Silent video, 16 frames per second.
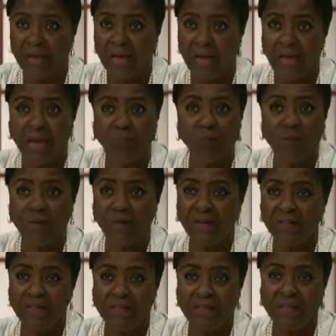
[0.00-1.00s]
And one
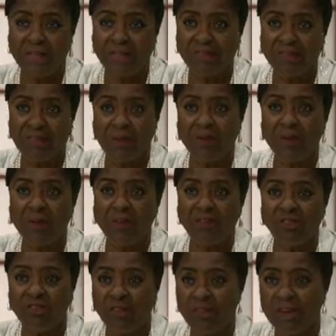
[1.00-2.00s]
of the things that I'm going to
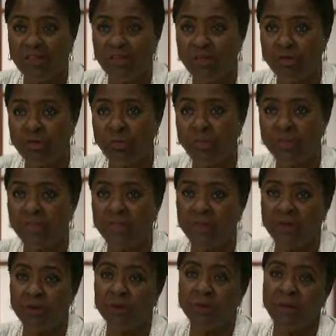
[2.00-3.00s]
challenge you with in
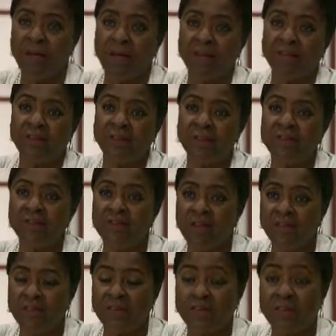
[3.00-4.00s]

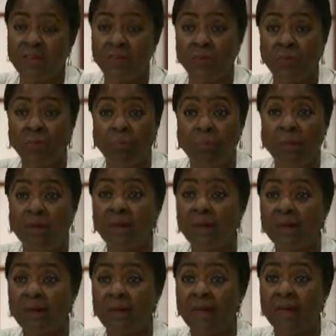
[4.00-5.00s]
2017
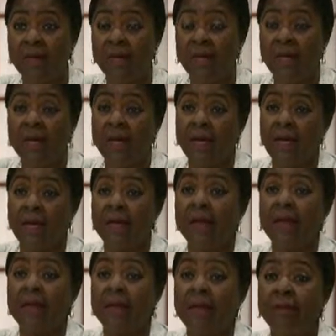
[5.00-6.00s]
repeatedly
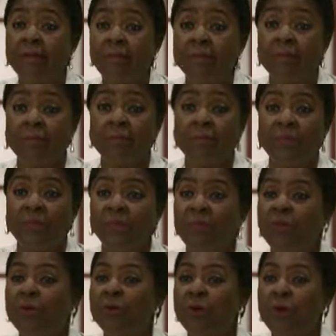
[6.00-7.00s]
is
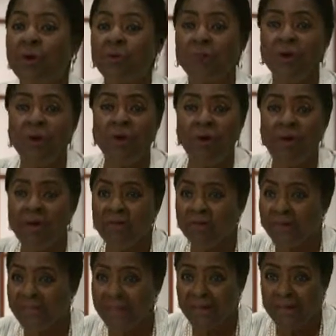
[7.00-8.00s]
you don't know
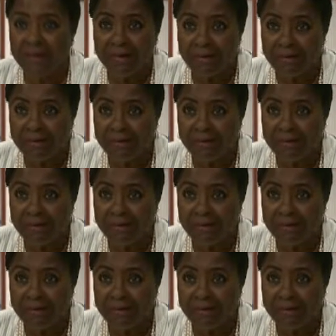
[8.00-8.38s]
everything.